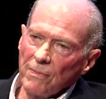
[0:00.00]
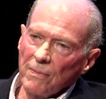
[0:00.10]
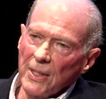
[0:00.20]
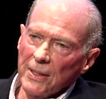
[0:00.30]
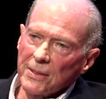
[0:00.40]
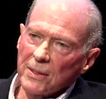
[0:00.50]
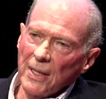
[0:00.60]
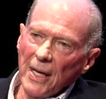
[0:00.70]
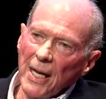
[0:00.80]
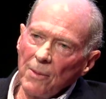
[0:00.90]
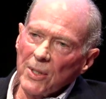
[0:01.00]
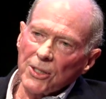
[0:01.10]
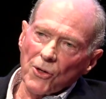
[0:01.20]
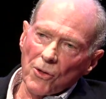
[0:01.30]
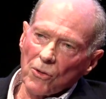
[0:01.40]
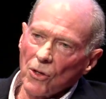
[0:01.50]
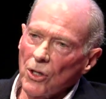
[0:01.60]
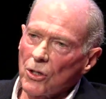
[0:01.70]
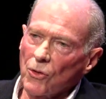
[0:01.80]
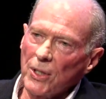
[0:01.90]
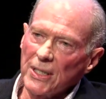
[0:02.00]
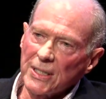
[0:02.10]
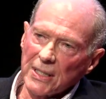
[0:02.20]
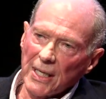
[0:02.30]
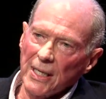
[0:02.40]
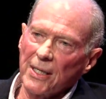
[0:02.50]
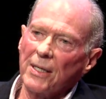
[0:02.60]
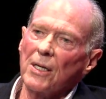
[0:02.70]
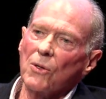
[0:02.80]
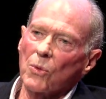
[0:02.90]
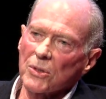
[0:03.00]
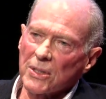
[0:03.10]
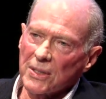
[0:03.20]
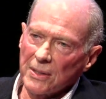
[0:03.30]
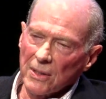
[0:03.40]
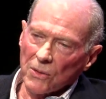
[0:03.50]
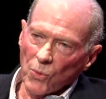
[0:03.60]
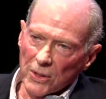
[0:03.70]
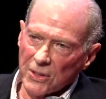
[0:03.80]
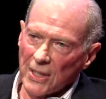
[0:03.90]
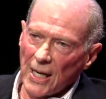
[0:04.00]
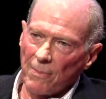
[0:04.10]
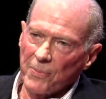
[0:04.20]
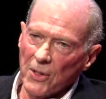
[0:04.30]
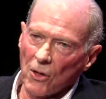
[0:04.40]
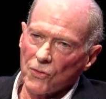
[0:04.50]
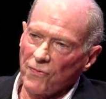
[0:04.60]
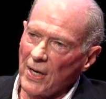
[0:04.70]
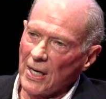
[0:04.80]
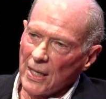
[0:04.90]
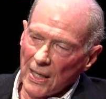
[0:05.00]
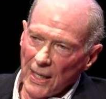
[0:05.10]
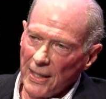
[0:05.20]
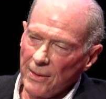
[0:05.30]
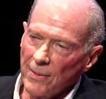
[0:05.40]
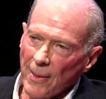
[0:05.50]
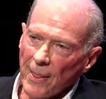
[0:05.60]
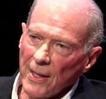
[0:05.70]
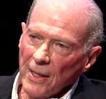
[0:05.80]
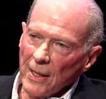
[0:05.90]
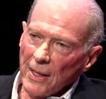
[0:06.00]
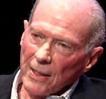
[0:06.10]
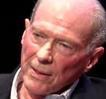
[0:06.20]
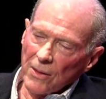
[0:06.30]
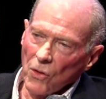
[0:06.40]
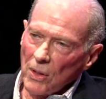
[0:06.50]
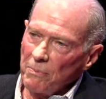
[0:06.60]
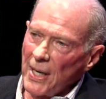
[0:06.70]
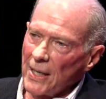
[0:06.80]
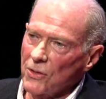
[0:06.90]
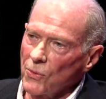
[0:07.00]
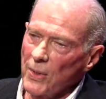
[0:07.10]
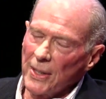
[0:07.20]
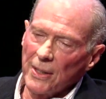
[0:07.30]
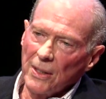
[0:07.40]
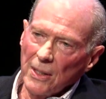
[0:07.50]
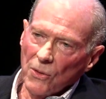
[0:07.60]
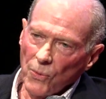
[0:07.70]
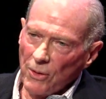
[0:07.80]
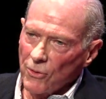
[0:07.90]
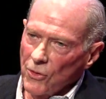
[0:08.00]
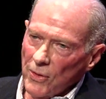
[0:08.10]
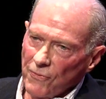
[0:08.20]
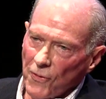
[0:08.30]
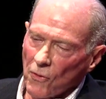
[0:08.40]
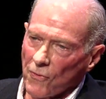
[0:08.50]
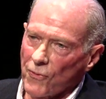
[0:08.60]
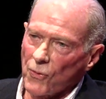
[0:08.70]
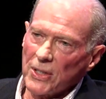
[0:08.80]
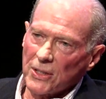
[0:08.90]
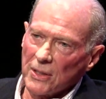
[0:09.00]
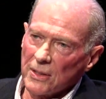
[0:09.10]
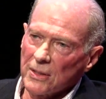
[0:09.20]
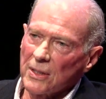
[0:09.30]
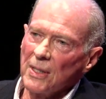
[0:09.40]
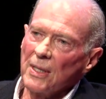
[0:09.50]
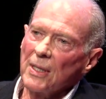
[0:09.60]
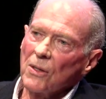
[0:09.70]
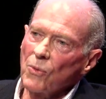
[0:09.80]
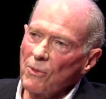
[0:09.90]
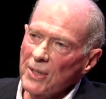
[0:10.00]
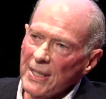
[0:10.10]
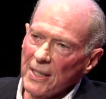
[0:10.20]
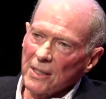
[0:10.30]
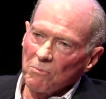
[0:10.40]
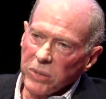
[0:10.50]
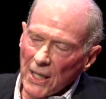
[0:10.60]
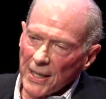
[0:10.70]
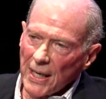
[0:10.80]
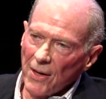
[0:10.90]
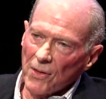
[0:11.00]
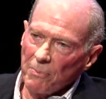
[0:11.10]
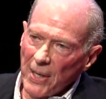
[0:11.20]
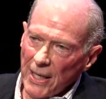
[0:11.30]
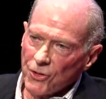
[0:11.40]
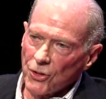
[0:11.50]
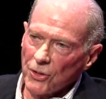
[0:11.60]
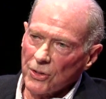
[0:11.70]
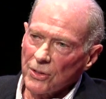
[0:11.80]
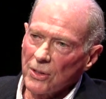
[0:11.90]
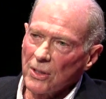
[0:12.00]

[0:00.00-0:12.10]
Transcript: It's any material, including skin, will stop ultraviolet light. And going back to when we were doing photopheresis, we would take the blood out of the patient,